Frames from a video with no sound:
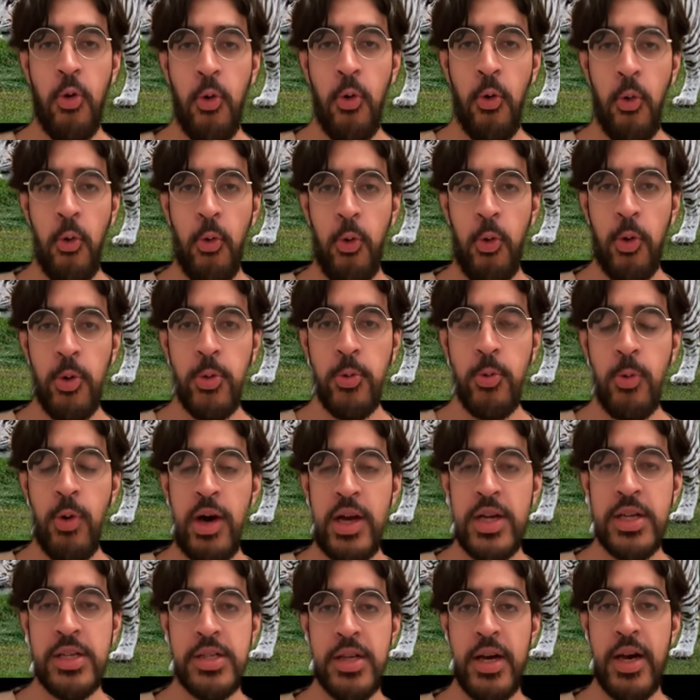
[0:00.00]
All
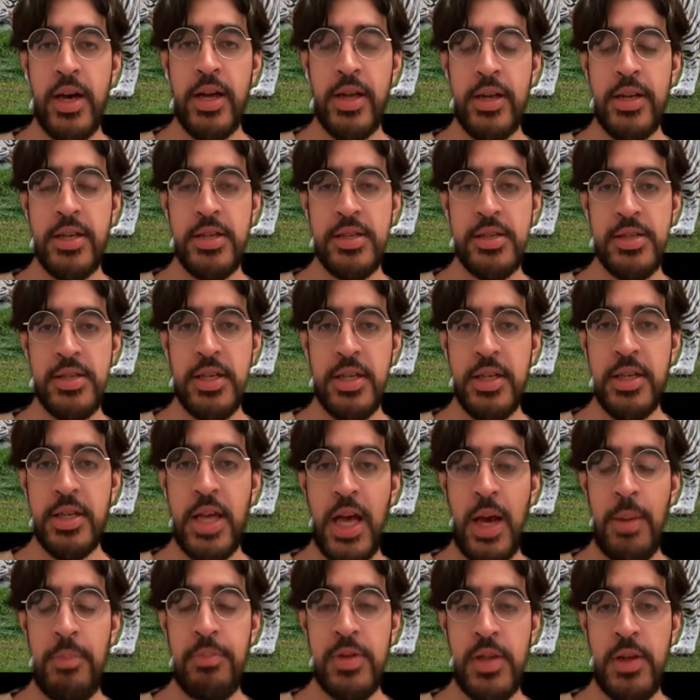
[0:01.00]
white tigers in
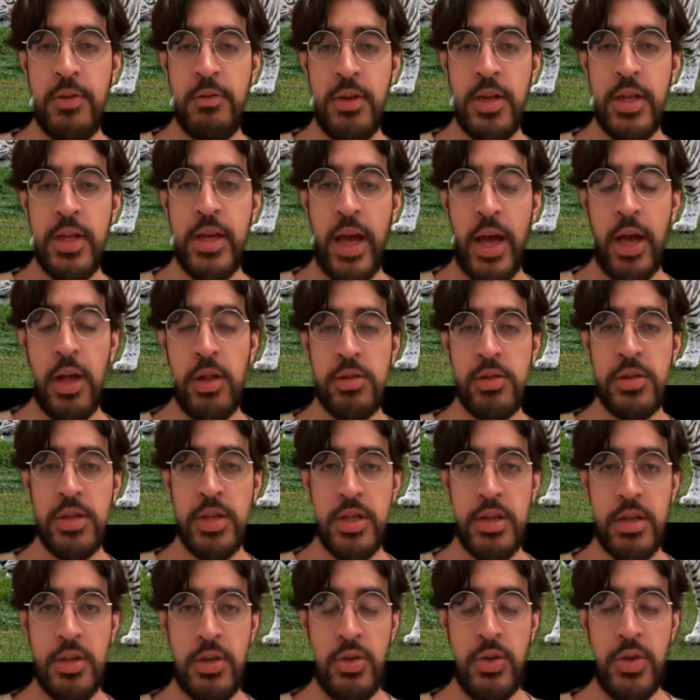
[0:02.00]
captivity held
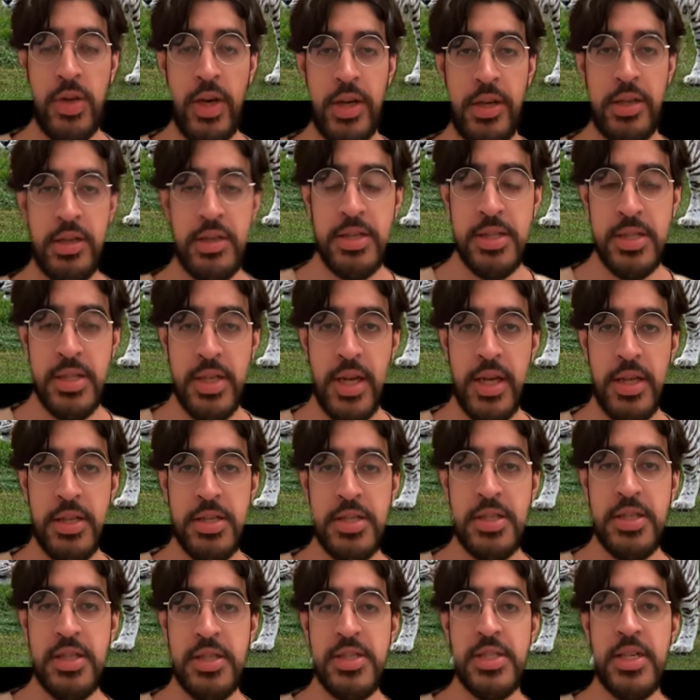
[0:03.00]
in the United States
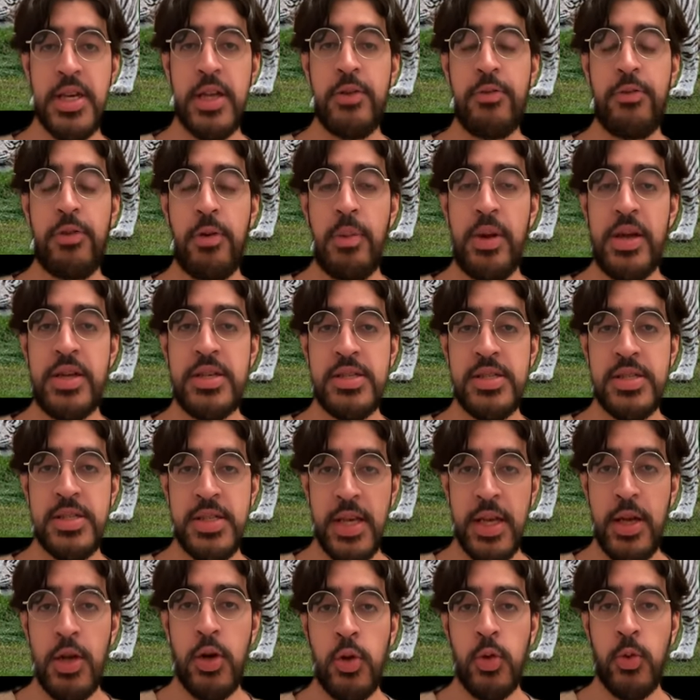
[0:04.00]
descend from a
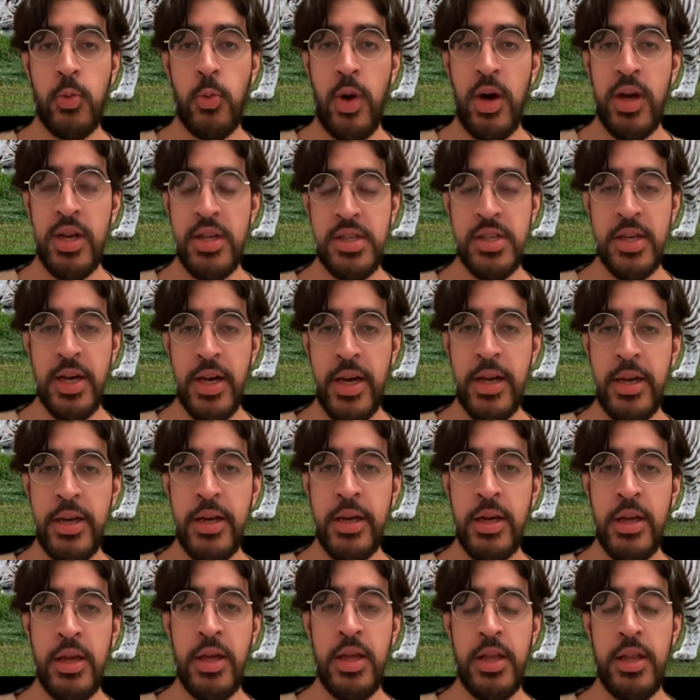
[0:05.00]
single white tiger